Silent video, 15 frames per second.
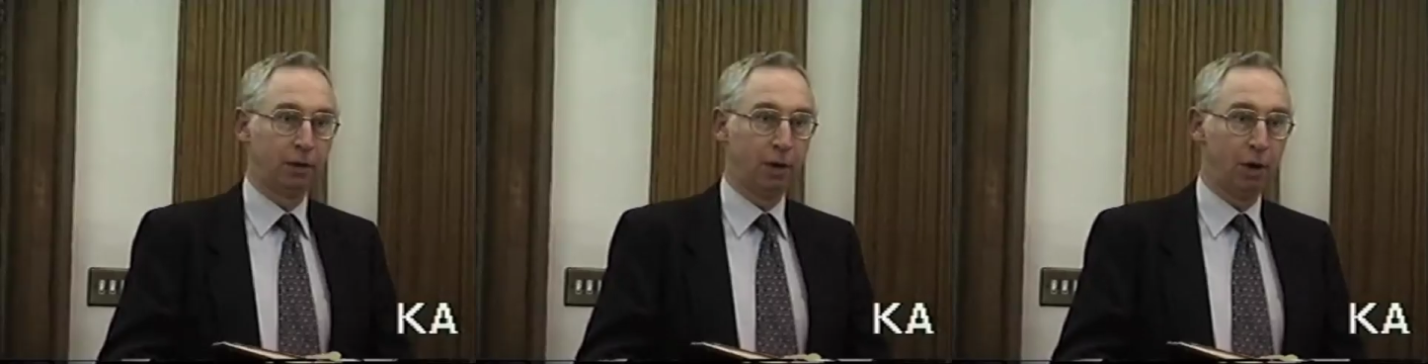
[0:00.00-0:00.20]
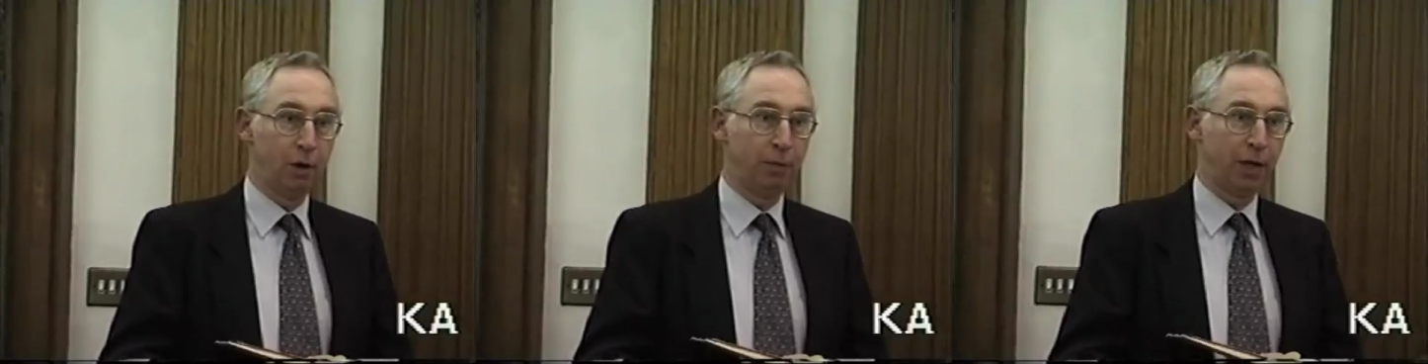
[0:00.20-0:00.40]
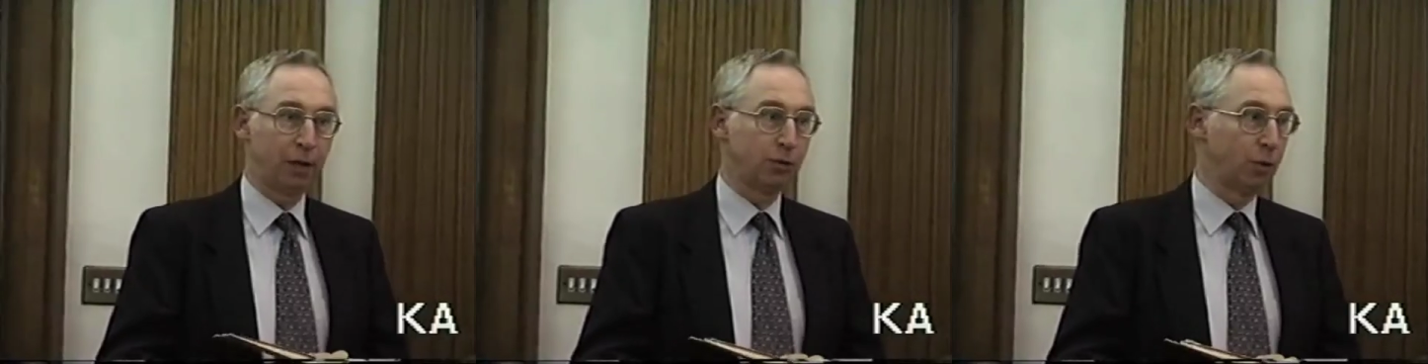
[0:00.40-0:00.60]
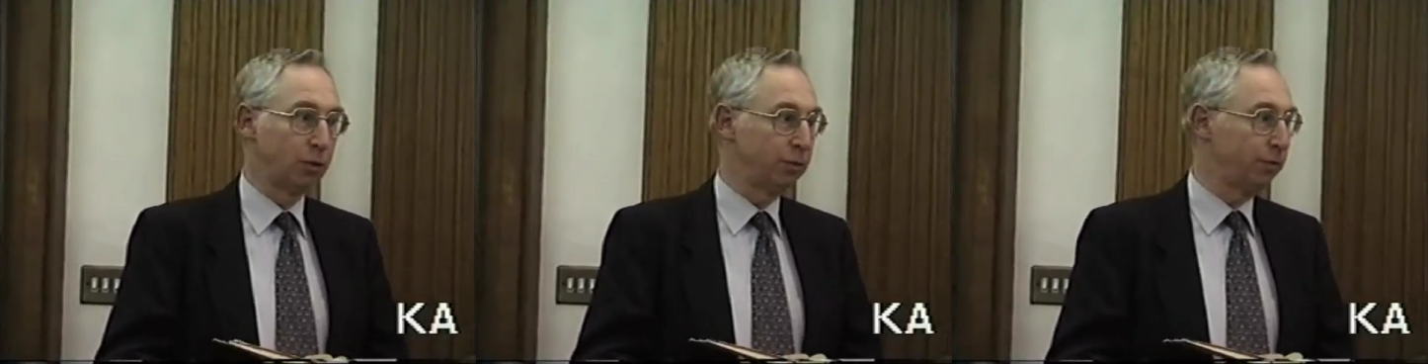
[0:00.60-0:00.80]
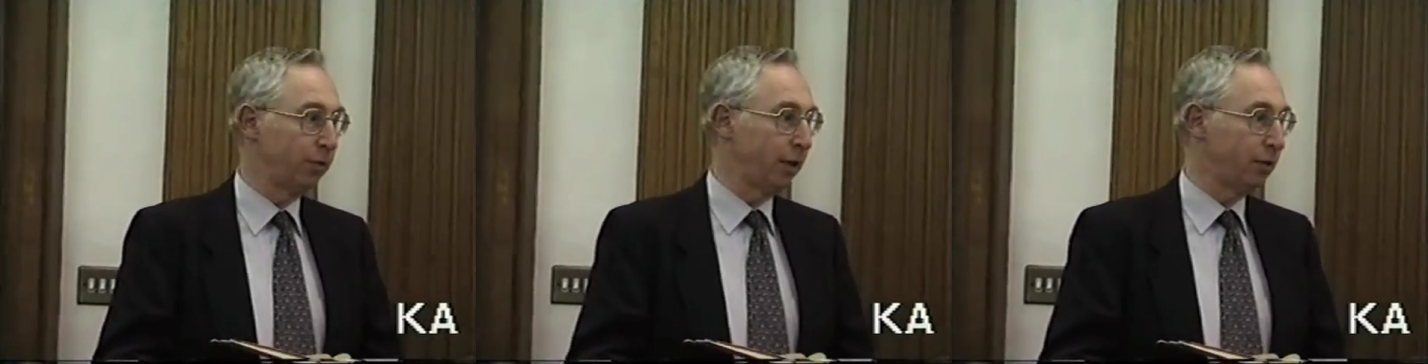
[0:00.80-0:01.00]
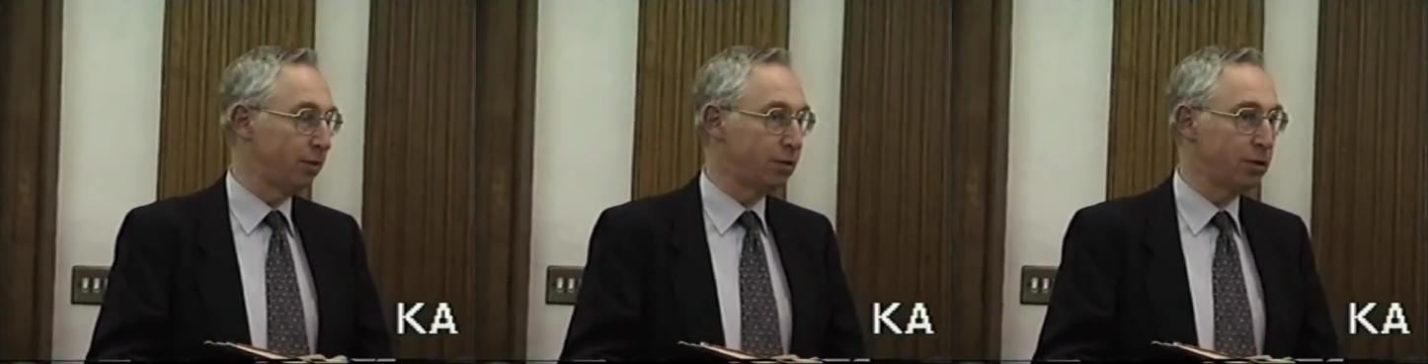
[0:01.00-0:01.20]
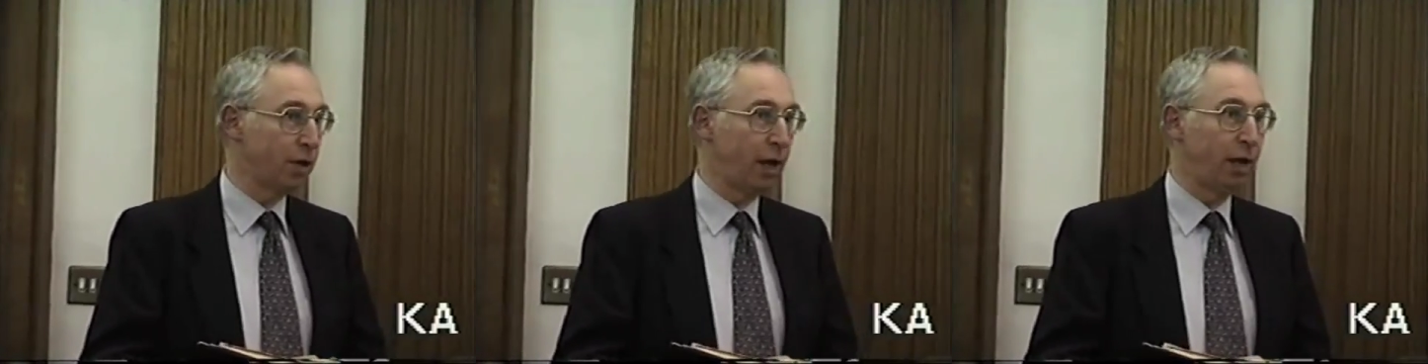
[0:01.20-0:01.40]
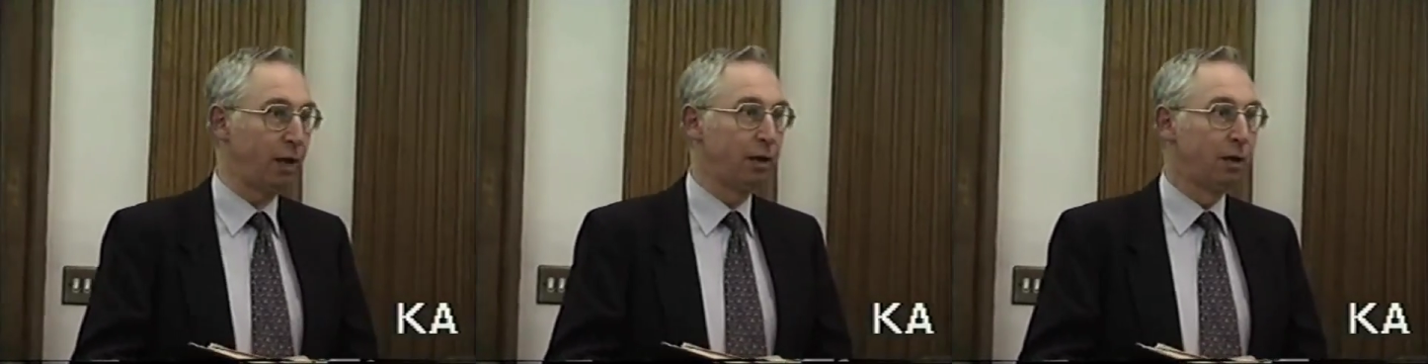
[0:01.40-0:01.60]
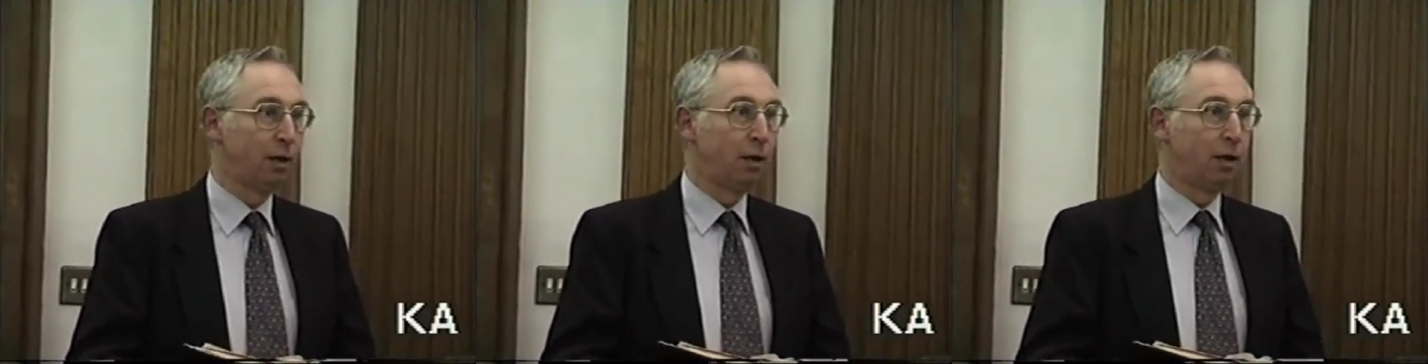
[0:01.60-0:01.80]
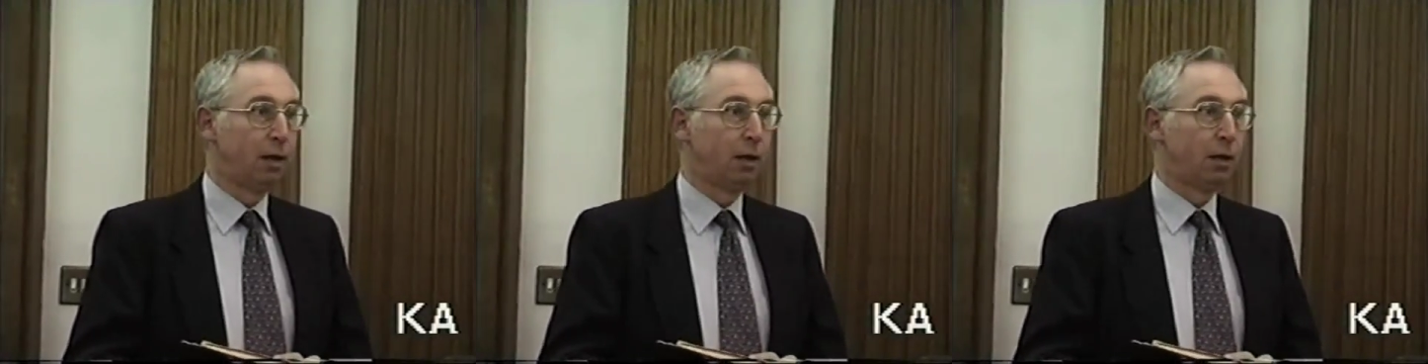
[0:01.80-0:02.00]
gnomic sort of thing to say,
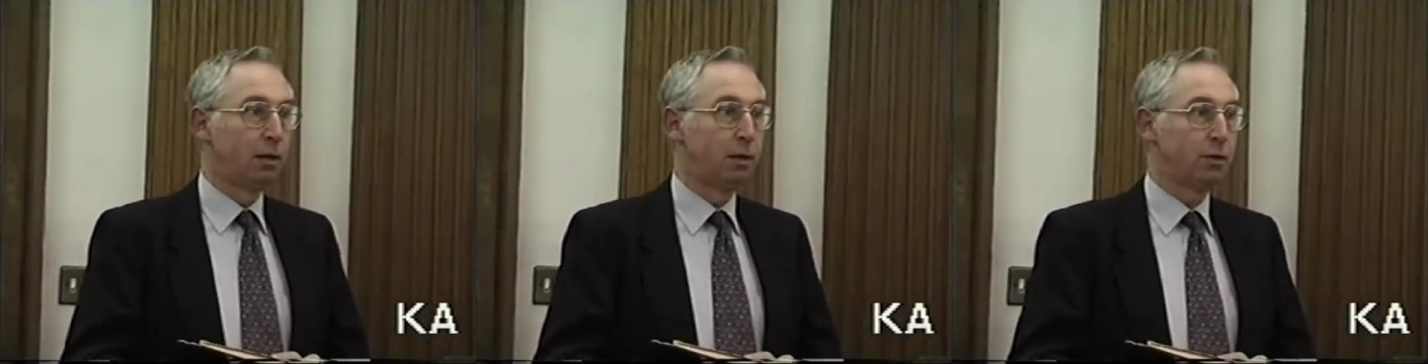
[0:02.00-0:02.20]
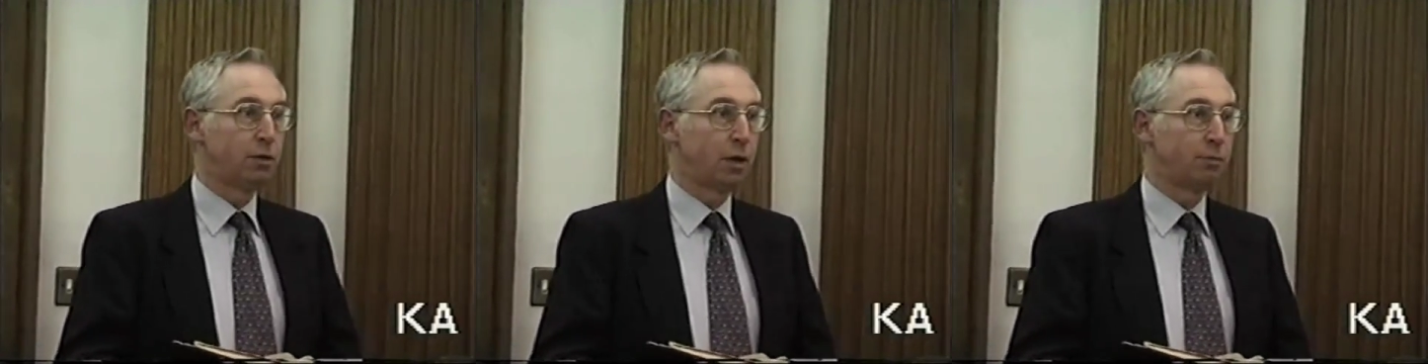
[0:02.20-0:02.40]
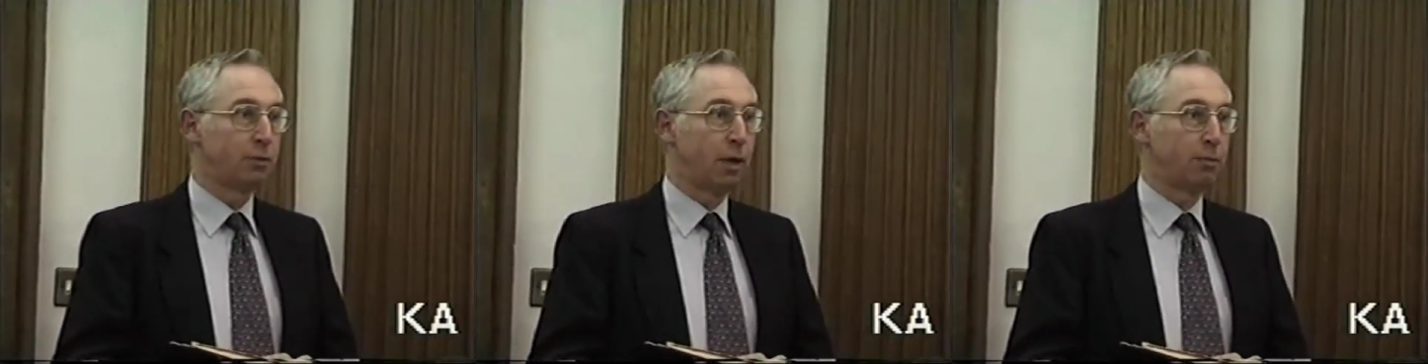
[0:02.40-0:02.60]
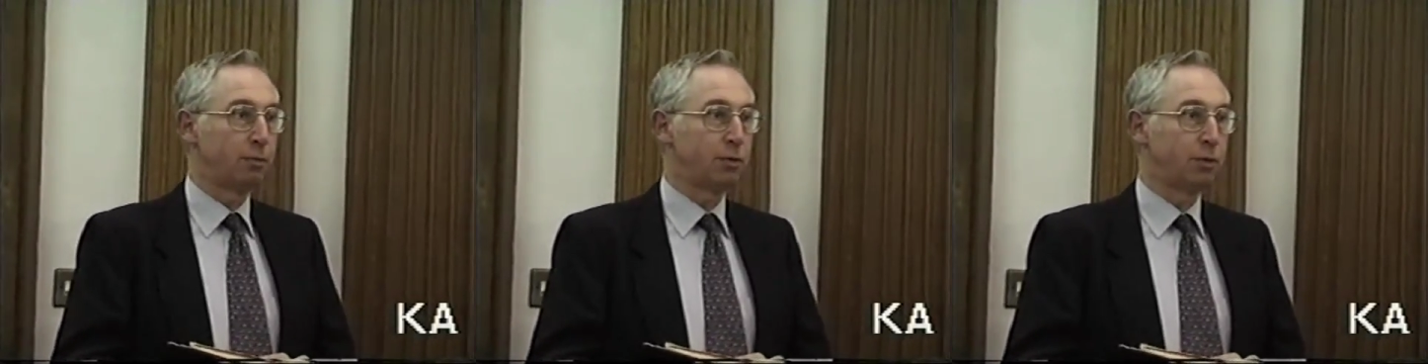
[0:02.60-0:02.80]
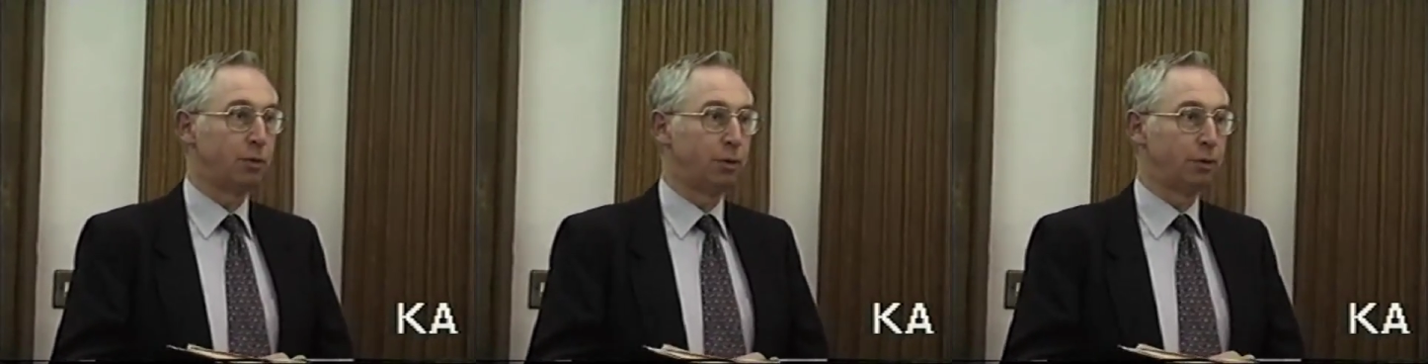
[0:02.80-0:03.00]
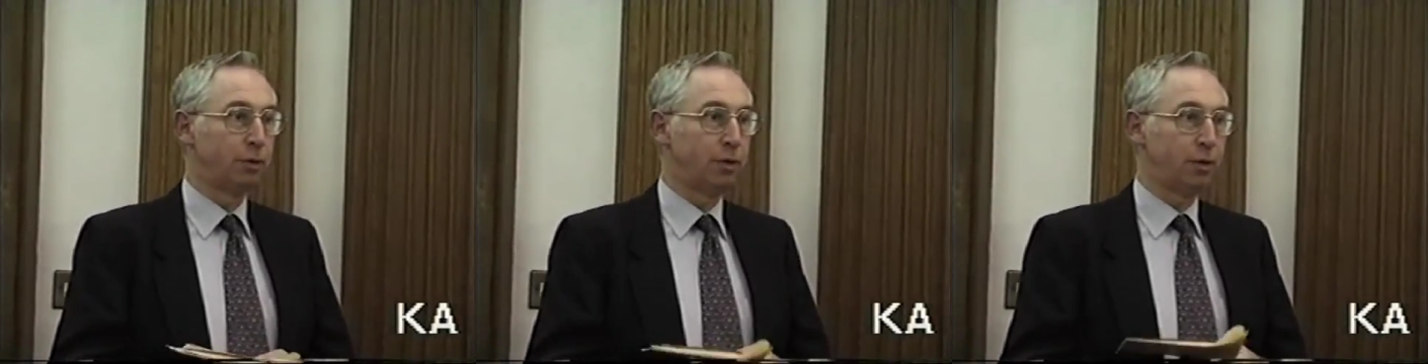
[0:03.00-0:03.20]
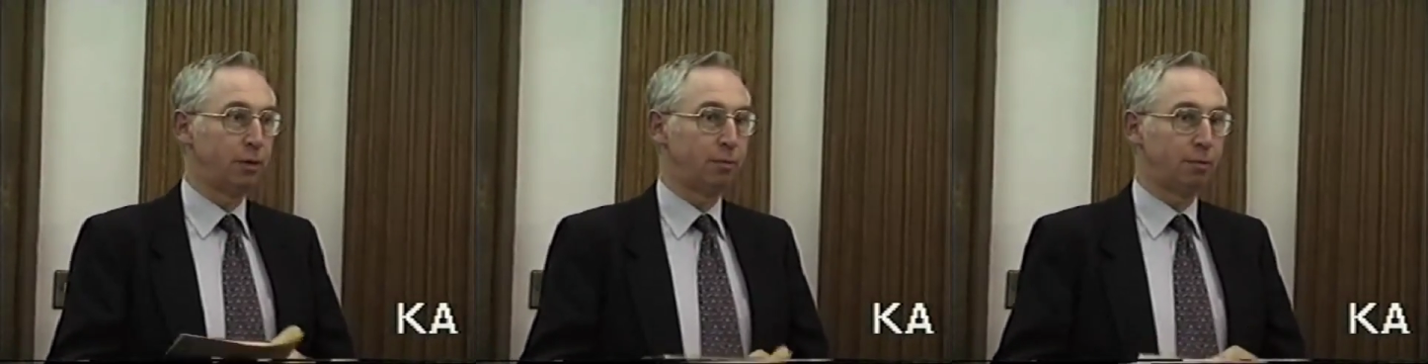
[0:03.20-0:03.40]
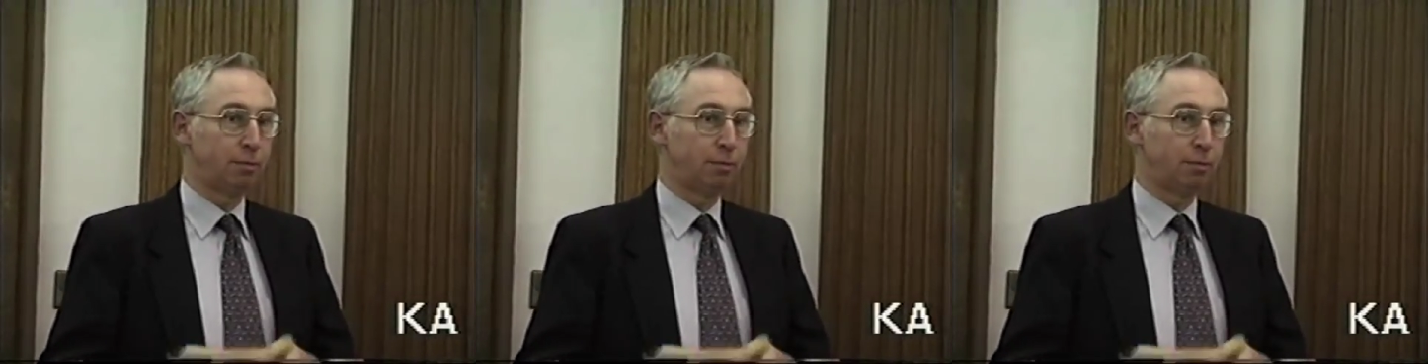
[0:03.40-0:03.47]
but sometimes thought that it